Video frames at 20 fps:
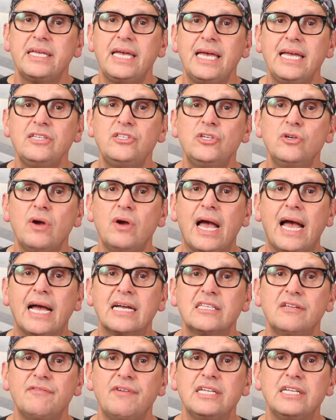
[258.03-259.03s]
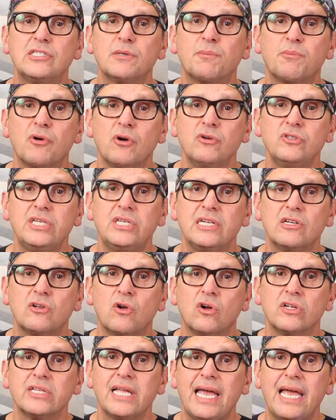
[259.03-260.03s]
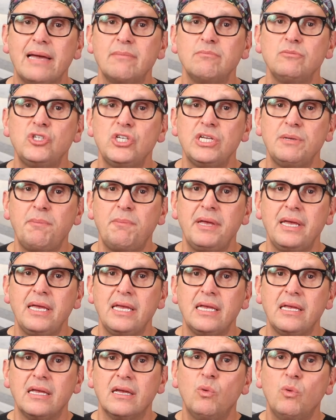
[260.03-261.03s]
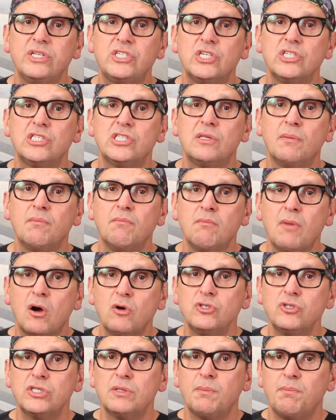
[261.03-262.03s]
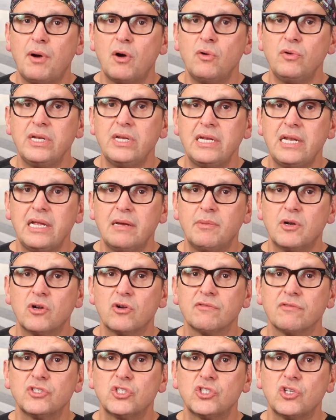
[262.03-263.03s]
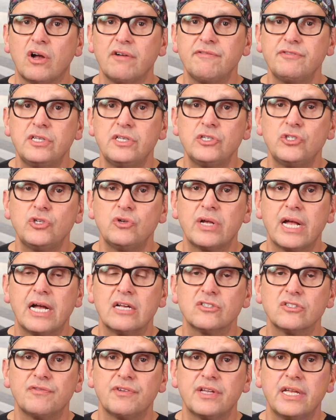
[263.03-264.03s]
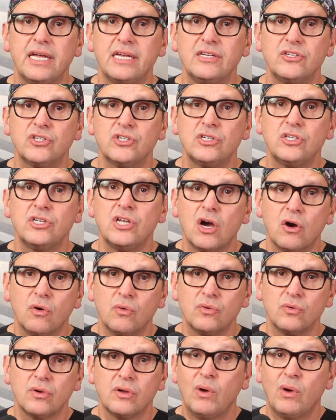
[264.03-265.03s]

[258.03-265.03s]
K two activates a protein called M G P, which is the most potent inhibitor of soft tissue calcification known.